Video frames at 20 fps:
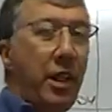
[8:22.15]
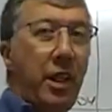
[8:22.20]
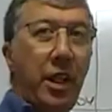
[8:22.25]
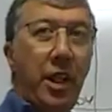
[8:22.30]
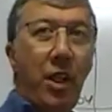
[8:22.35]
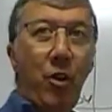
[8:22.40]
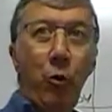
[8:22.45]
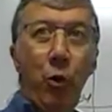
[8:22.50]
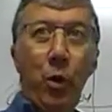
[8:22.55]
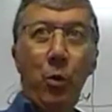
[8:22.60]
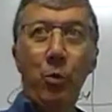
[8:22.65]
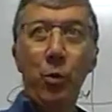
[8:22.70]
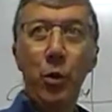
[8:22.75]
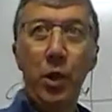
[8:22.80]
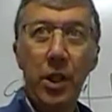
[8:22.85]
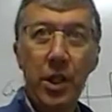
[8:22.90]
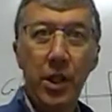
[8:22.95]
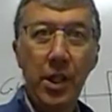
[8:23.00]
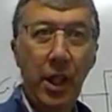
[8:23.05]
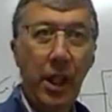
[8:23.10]
If we're
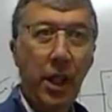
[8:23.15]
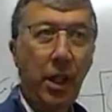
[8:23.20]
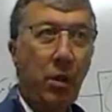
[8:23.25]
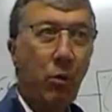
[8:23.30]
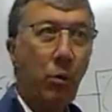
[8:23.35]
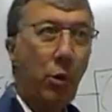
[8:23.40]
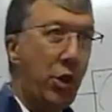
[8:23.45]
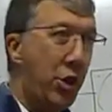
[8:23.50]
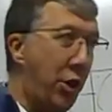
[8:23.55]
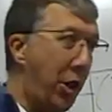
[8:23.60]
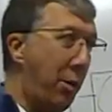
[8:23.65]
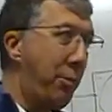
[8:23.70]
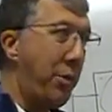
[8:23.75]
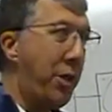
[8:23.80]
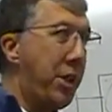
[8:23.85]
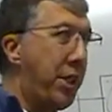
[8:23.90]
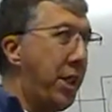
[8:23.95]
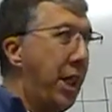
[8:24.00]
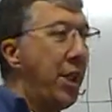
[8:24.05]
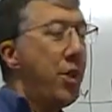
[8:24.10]
printing, we stop the
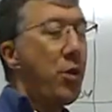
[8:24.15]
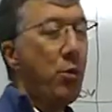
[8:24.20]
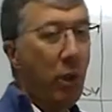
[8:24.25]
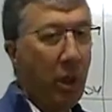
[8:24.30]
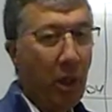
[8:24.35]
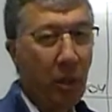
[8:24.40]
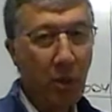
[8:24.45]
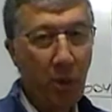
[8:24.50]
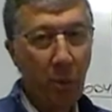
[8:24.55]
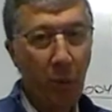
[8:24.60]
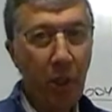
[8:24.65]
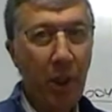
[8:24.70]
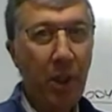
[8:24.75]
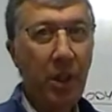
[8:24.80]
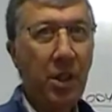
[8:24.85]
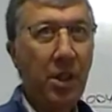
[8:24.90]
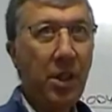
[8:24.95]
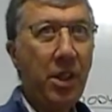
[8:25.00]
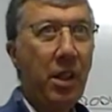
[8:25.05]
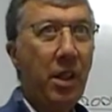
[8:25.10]
test, we go to
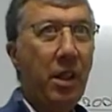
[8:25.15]
print.